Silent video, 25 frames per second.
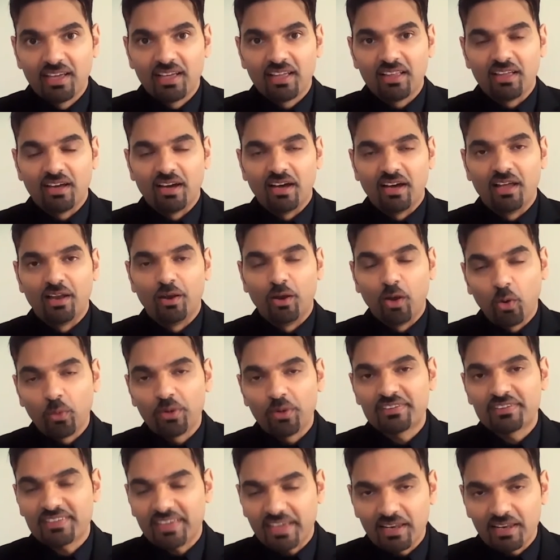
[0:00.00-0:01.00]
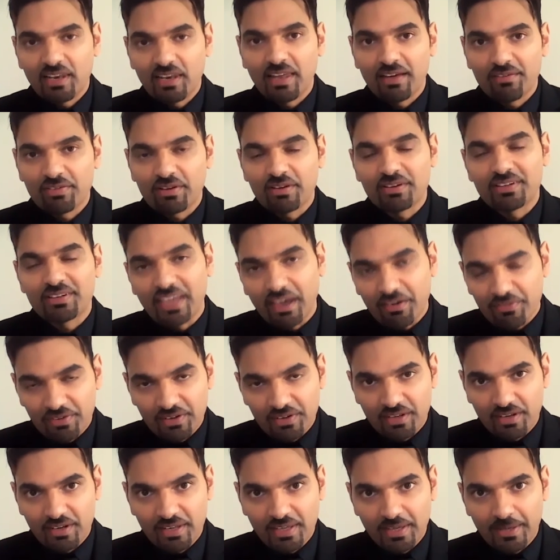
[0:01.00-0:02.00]
Lower skill level
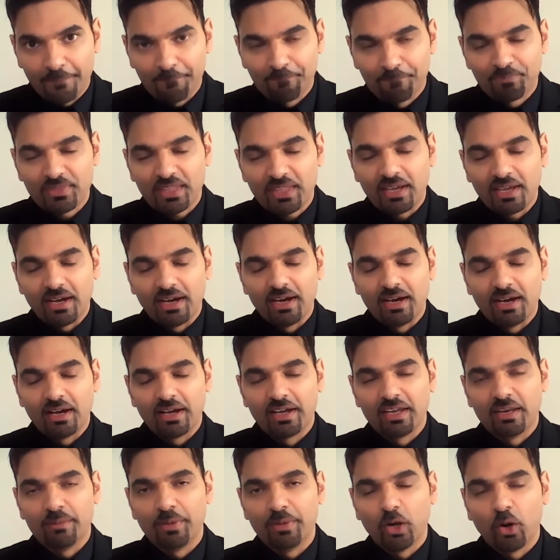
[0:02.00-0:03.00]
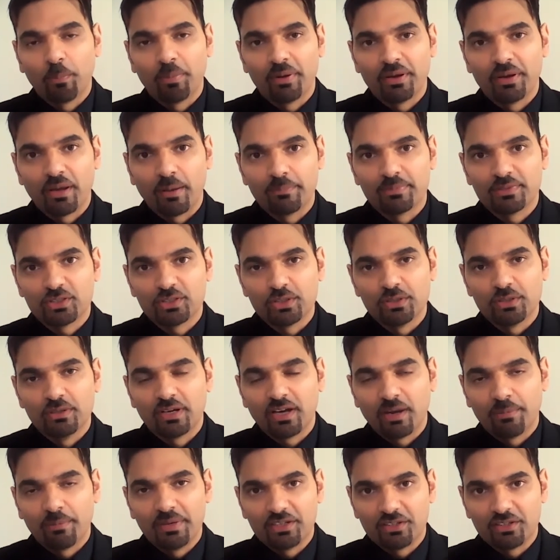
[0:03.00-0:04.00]
definitely are going to be open up to
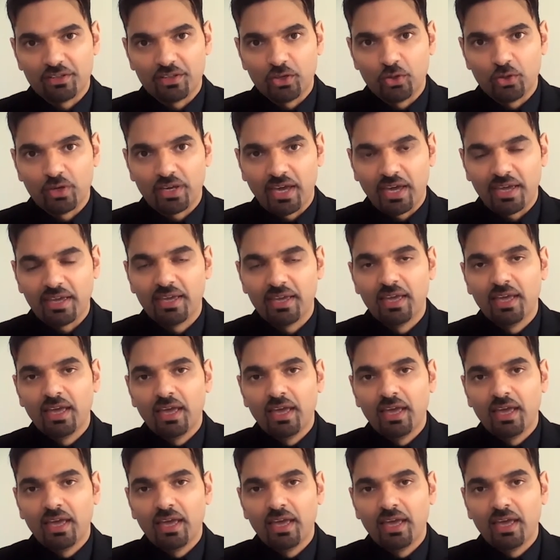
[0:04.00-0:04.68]
coming to the UK.